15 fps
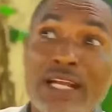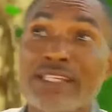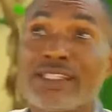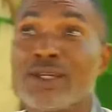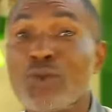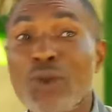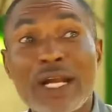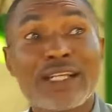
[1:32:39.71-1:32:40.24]
Where
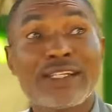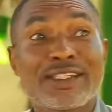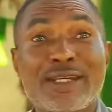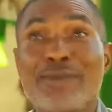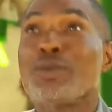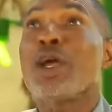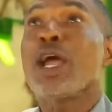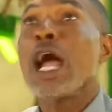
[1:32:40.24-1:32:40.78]
is him?
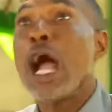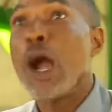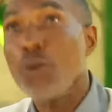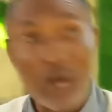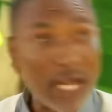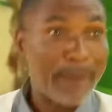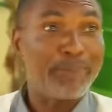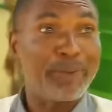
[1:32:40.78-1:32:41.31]
I will
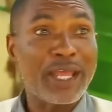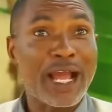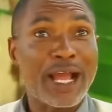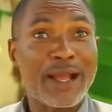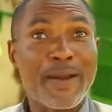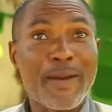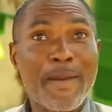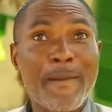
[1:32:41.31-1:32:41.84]
appear.
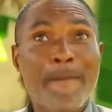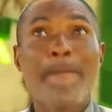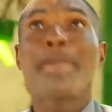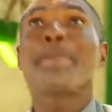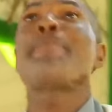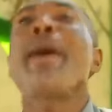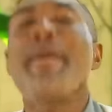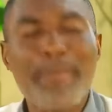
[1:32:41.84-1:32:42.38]

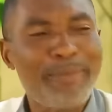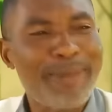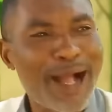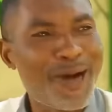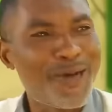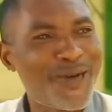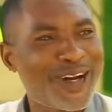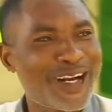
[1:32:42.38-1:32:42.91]
Bah! I will
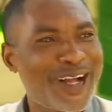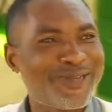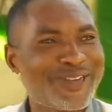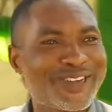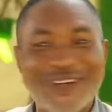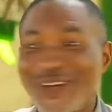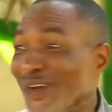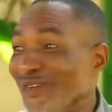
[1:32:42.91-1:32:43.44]
grab it, all
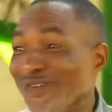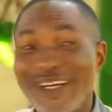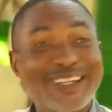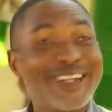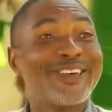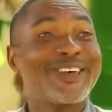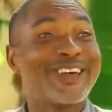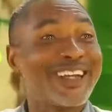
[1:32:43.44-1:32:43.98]
of them, they will
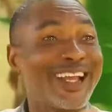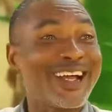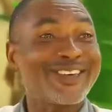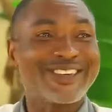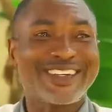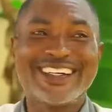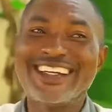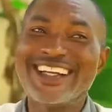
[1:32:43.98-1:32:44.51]
clap.
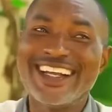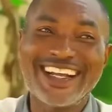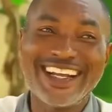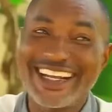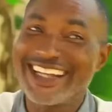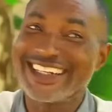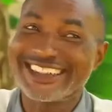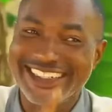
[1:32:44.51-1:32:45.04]
I
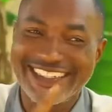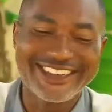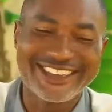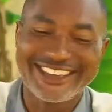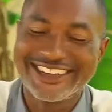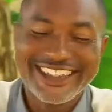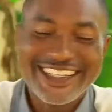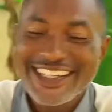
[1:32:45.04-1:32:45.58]
tell you,
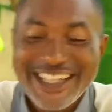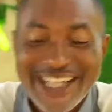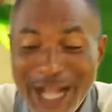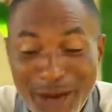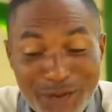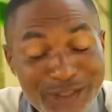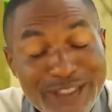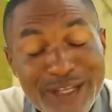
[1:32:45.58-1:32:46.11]
I was
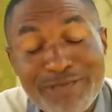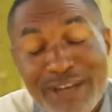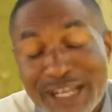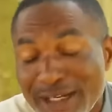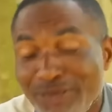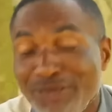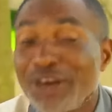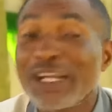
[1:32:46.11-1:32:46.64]
a very,
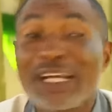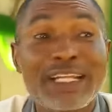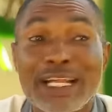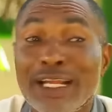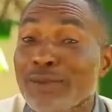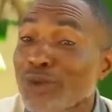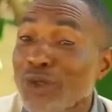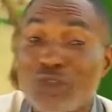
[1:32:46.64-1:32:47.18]
forget that I'm
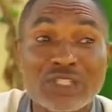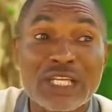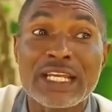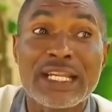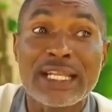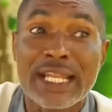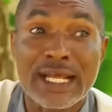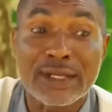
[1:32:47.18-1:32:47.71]
just selling
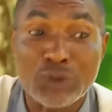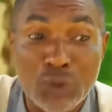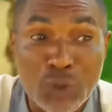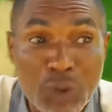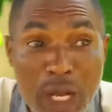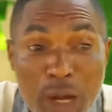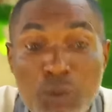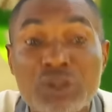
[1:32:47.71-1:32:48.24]
land, though. I
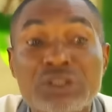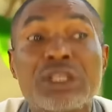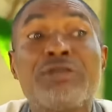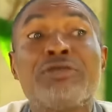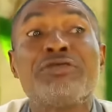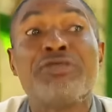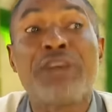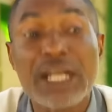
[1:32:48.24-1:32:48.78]
was a
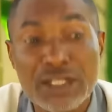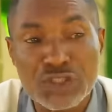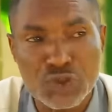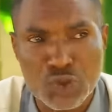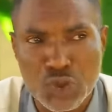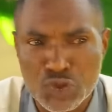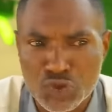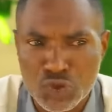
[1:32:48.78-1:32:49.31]
very strong
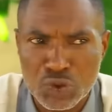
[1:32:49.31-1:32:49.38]
soldier.